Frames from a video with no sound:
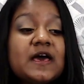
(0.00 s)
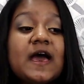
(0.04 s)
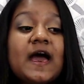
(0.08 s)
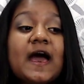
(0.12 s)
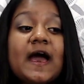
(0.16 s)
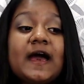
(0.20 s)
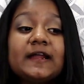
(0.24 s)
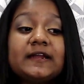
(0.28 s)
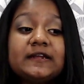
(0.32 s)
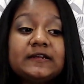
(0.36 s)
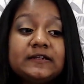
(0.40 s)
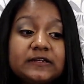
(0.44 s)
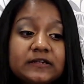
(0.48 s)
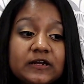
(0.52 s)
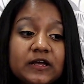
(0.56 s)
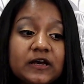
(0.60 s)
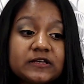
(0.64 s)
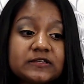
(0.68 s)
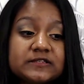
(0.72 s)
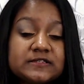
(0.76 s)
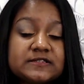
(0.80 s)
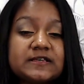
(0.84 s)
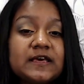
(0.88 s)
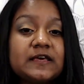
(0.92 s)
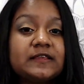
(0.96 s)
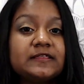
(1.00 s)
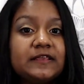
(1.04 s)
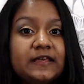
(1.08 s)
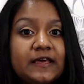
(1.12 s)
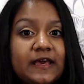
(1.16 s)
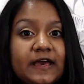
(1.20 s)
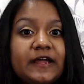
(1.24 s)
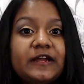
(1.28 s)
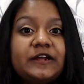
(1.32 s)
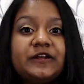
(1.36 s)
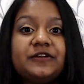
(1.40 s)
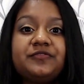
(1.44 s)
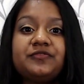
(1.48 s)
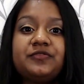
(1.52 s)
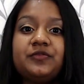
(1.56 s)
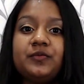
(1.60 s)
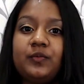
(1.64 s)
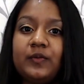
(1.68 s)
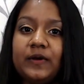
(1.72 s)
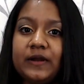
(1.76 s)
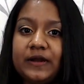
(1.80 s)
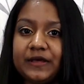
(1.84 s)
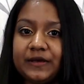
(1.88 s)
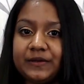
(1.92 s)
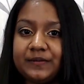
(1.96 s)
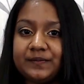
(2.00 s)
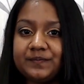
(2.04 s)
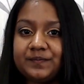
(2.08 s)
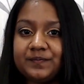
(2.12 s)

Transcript: and nuts at the end of the wedding.